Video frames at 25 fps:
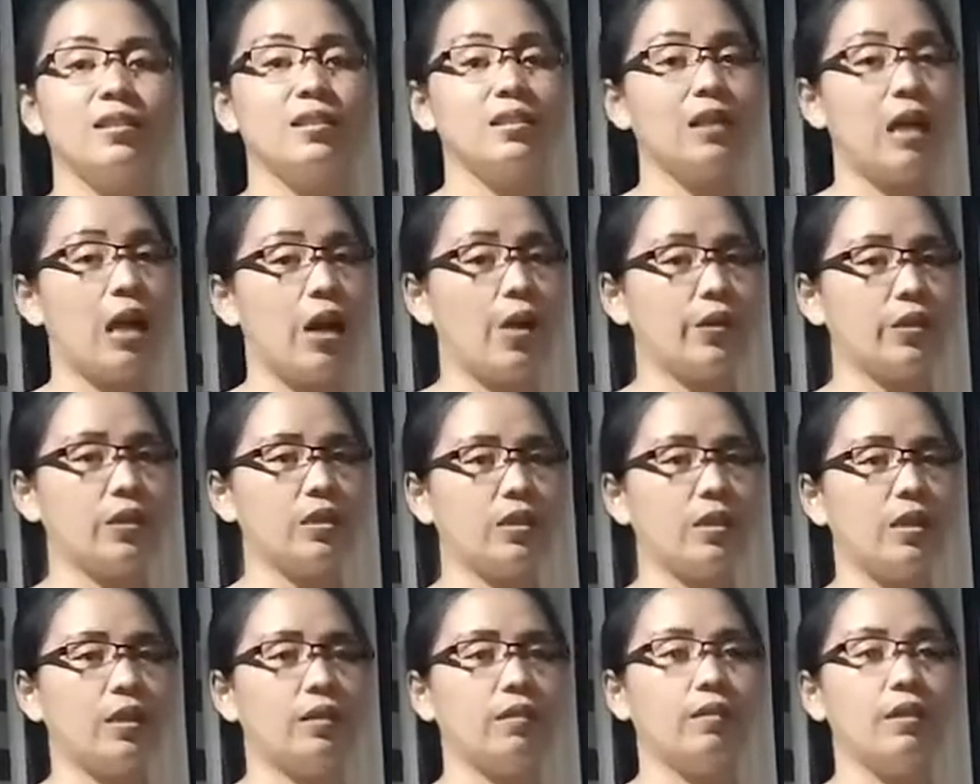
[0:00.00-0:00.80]
doubt
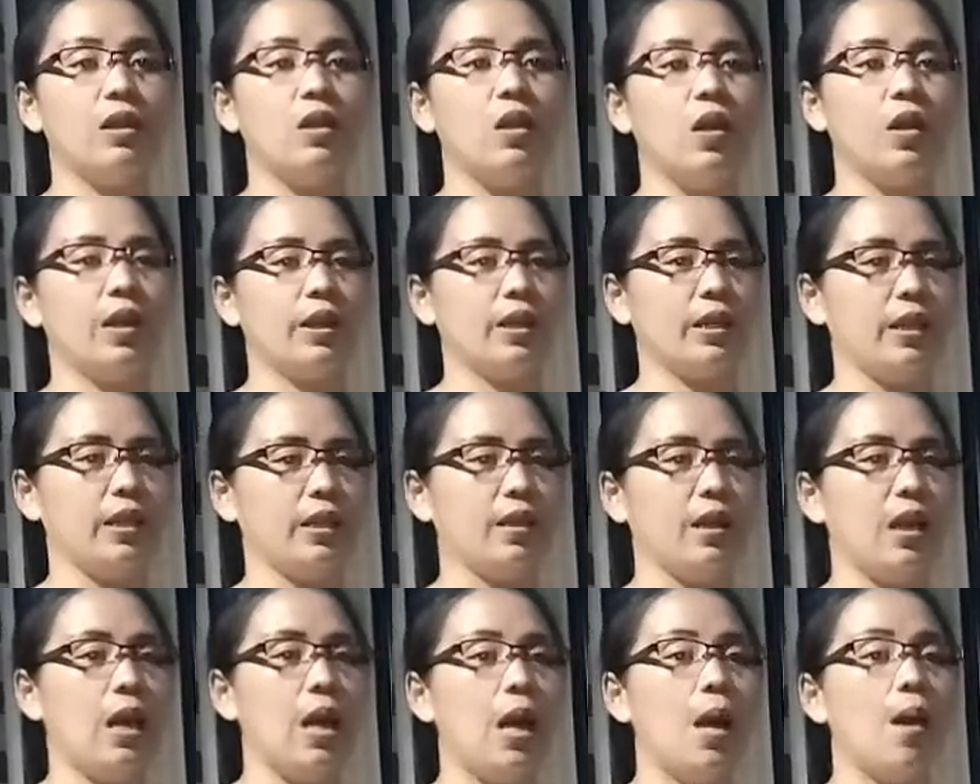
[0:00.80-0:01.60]
regarding
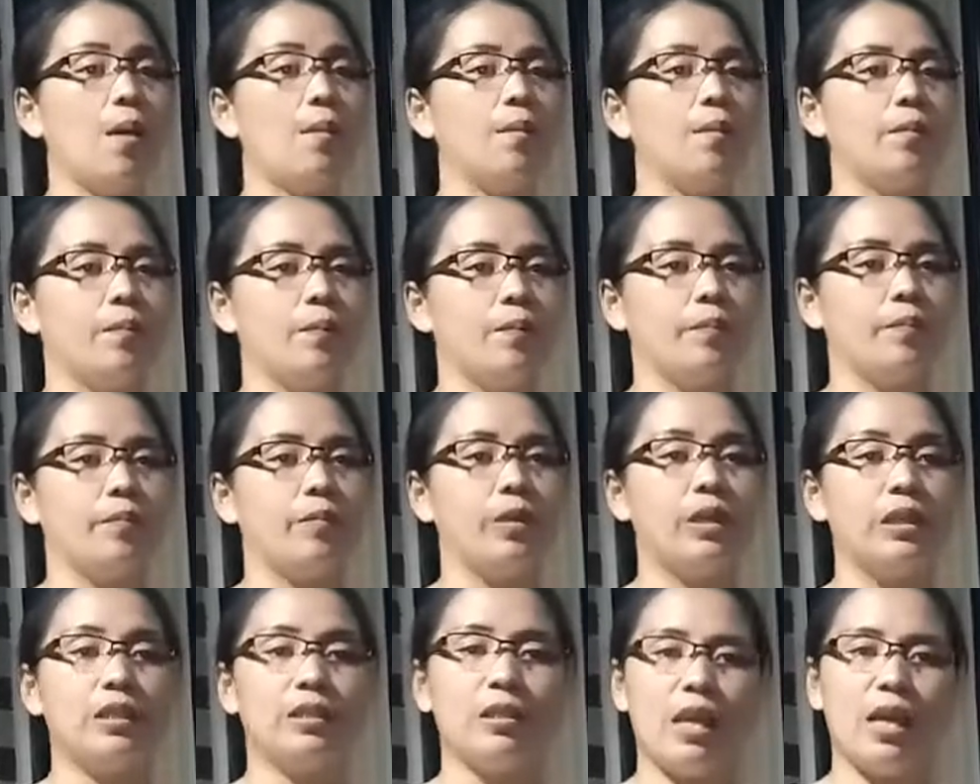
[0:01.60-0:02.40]

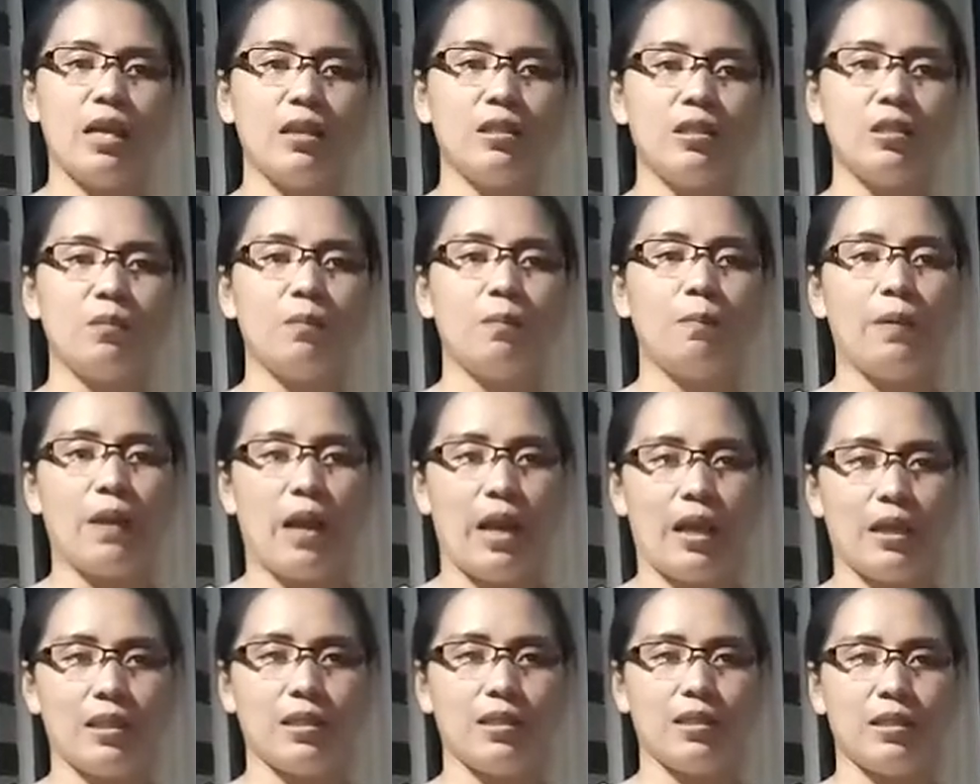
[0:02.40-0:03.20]
Britain's
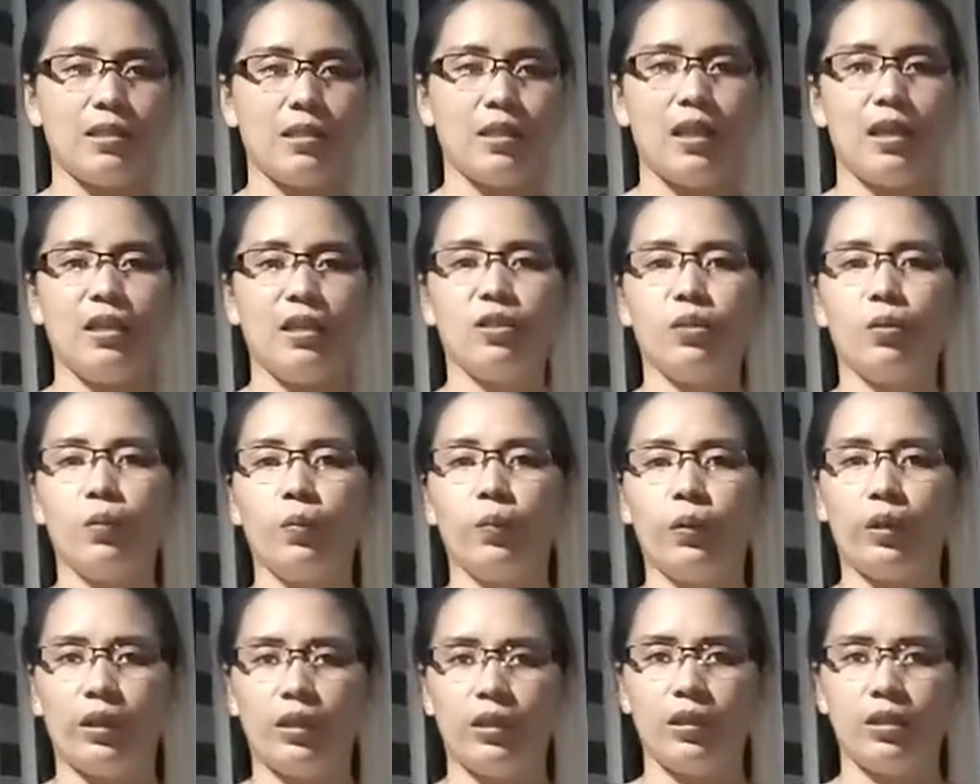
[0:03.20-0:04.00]
place in the
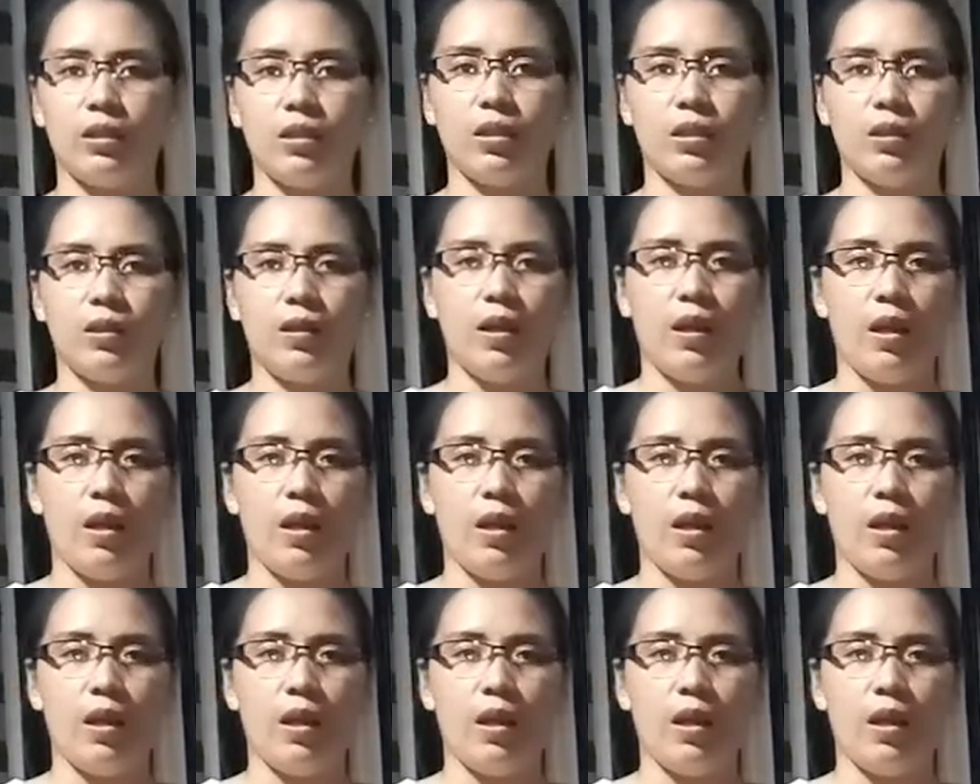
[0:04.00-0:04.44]
world.